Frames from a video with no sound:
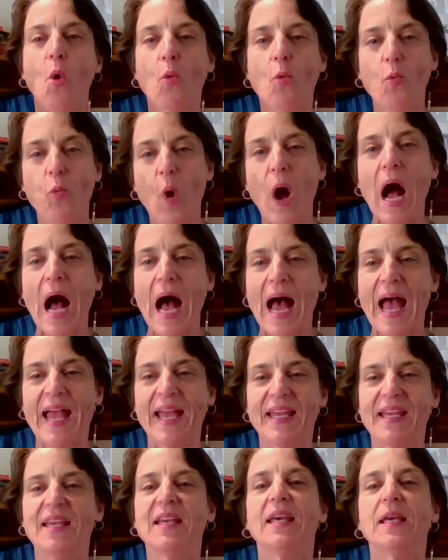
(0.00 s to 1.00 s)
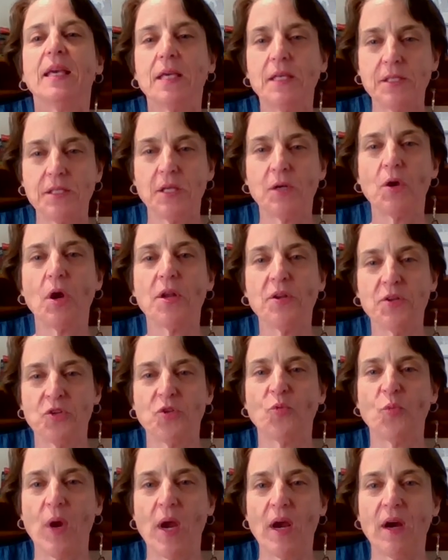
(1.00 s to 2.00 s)
why is there
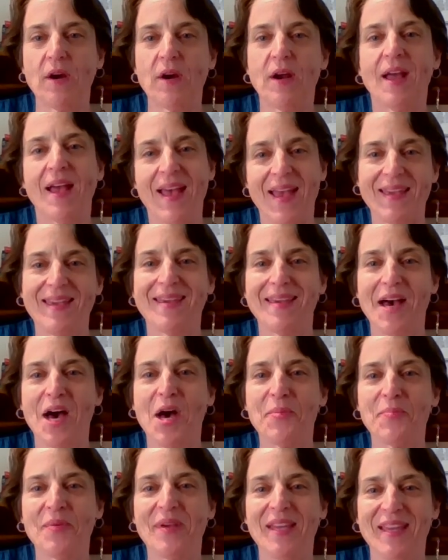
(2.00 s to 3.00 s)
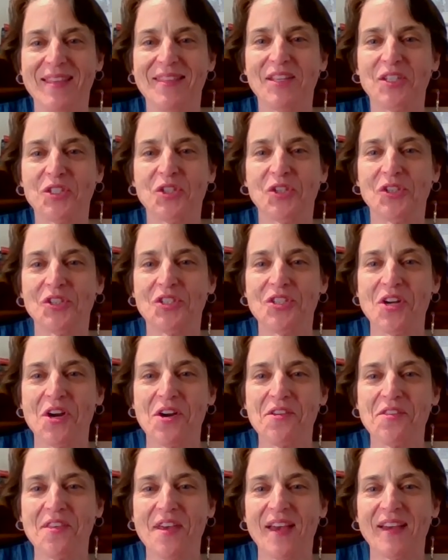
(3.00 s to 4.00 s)
underwear hanging up in the church
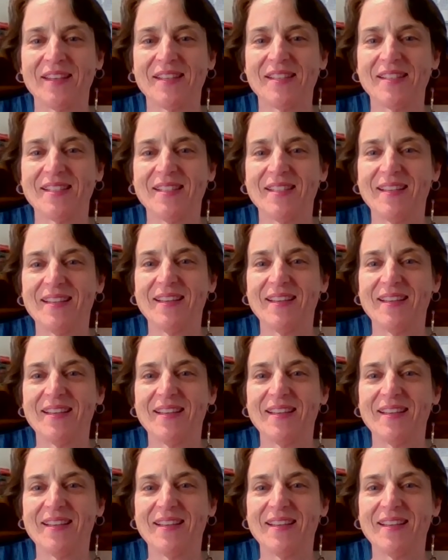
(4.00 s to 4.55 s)
narthex?